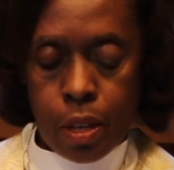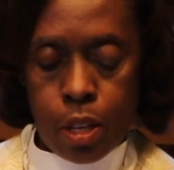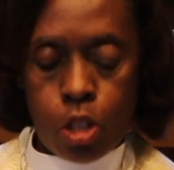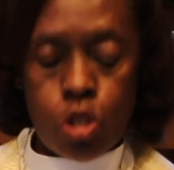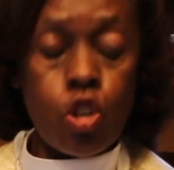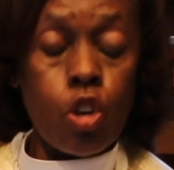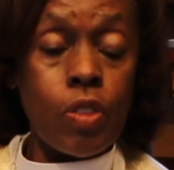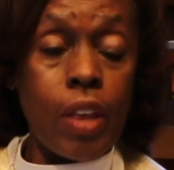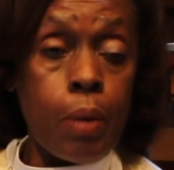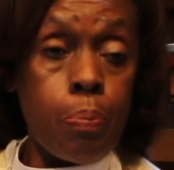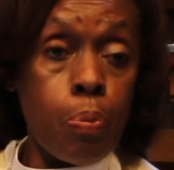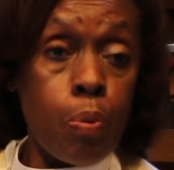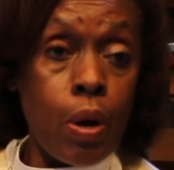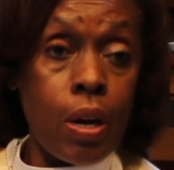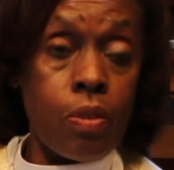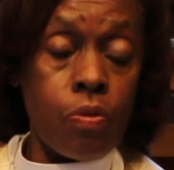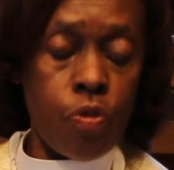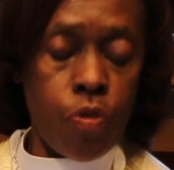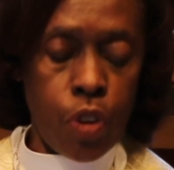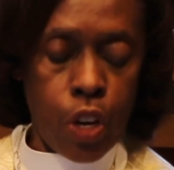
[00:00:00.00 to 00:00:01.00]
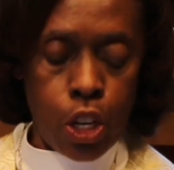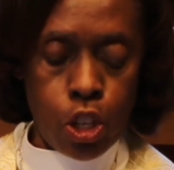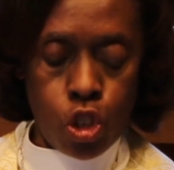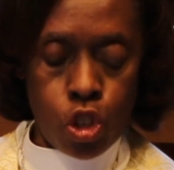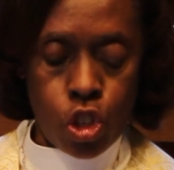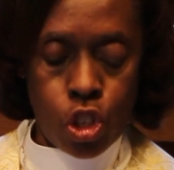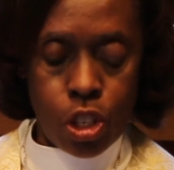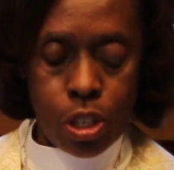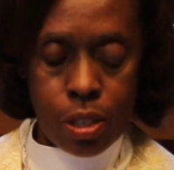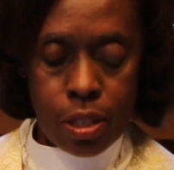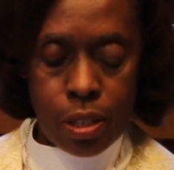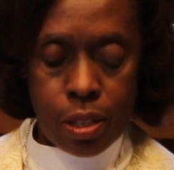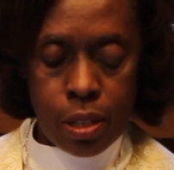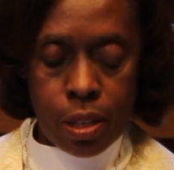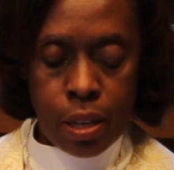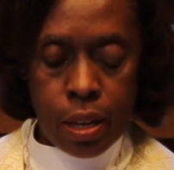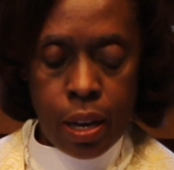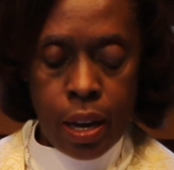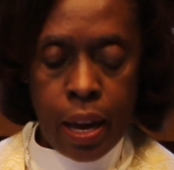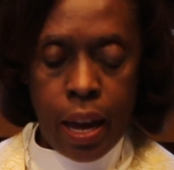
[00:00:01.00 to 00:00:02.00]
So they bring fish,
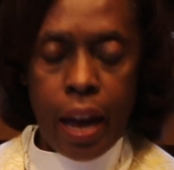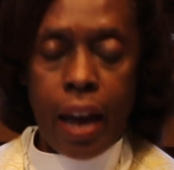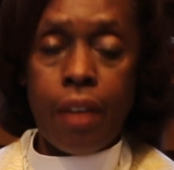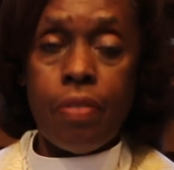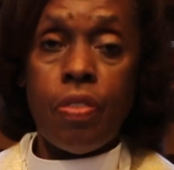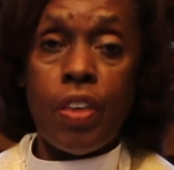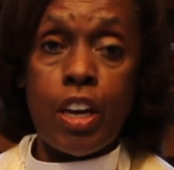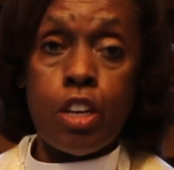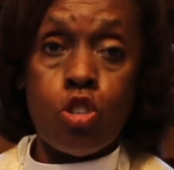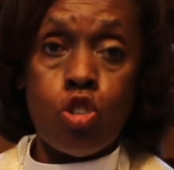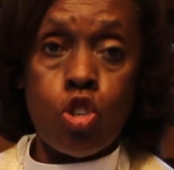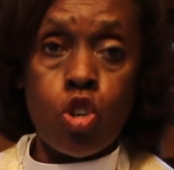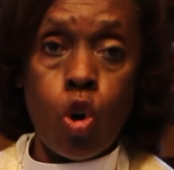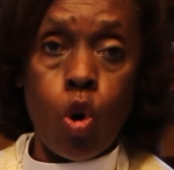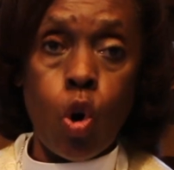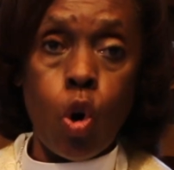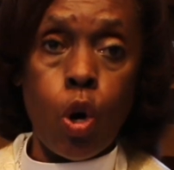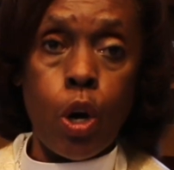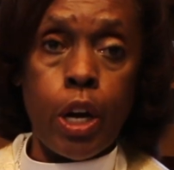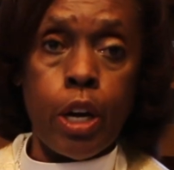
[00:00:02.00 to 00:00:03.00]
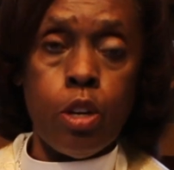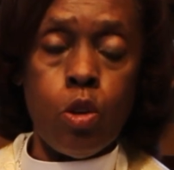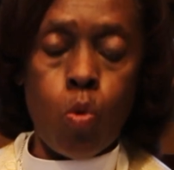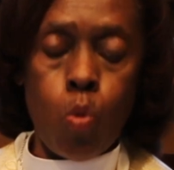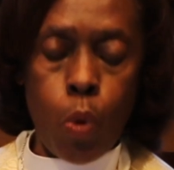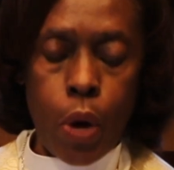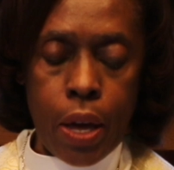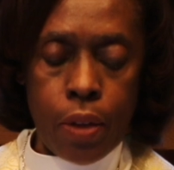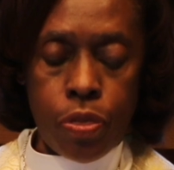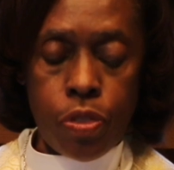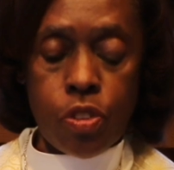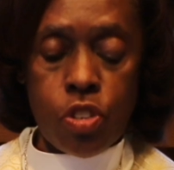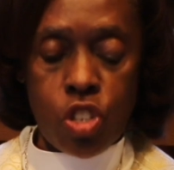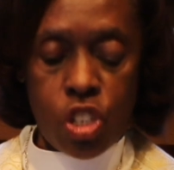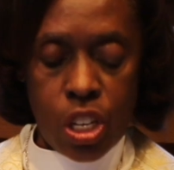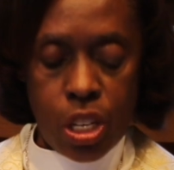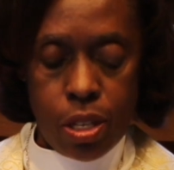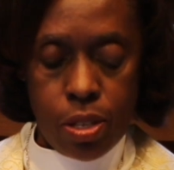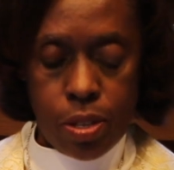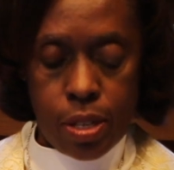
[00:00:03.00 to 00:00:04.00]
and they join with
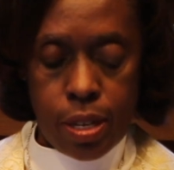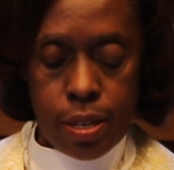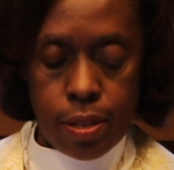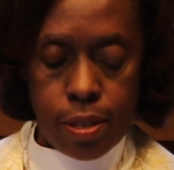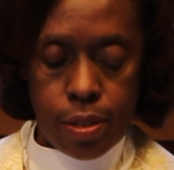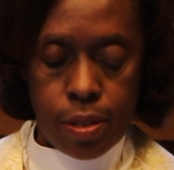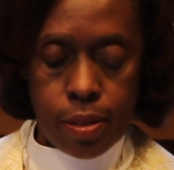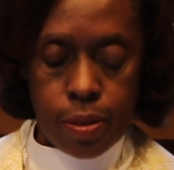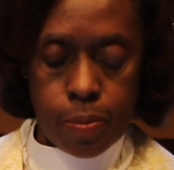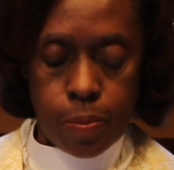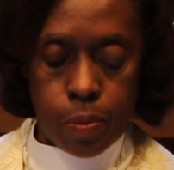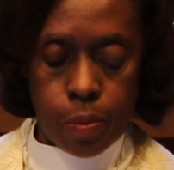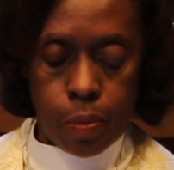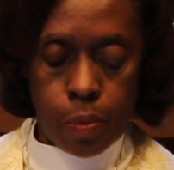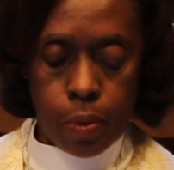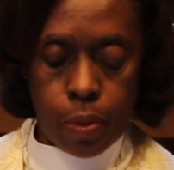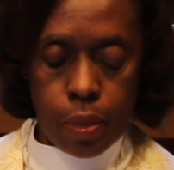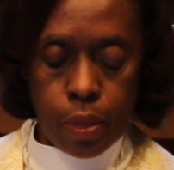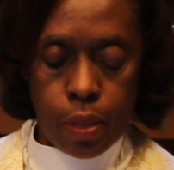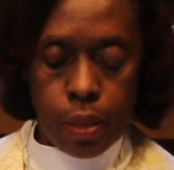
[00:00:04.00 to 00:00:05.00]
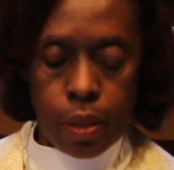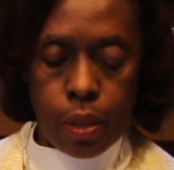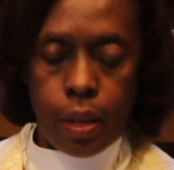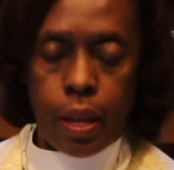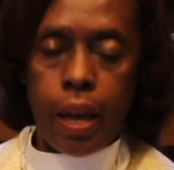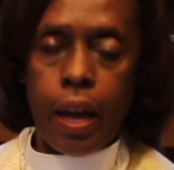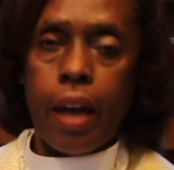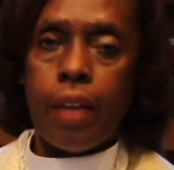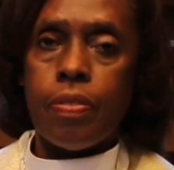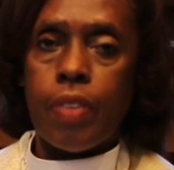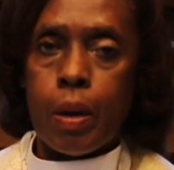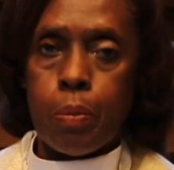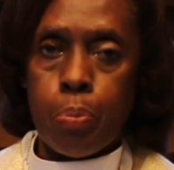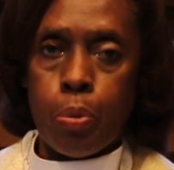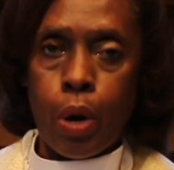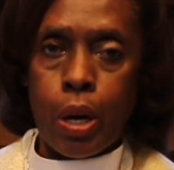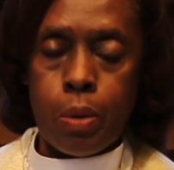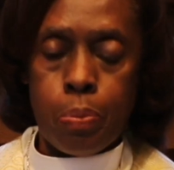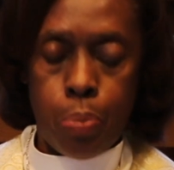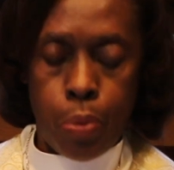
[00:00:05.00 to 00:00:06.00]
Jesus, and they
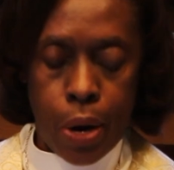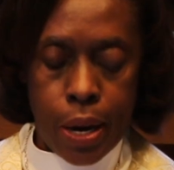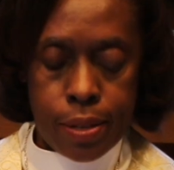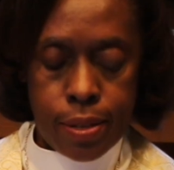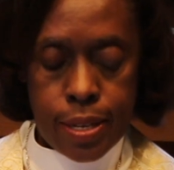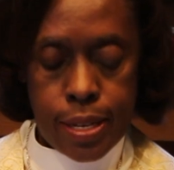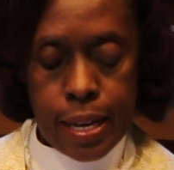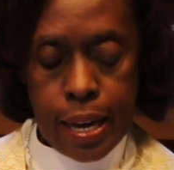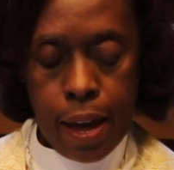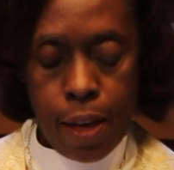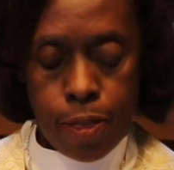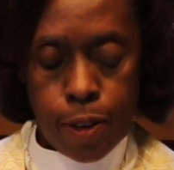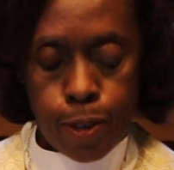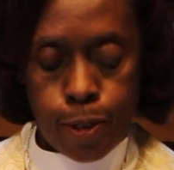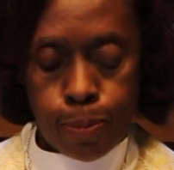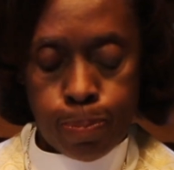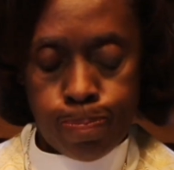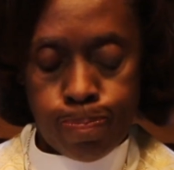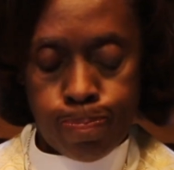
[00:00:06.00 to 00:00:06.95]
break bread together.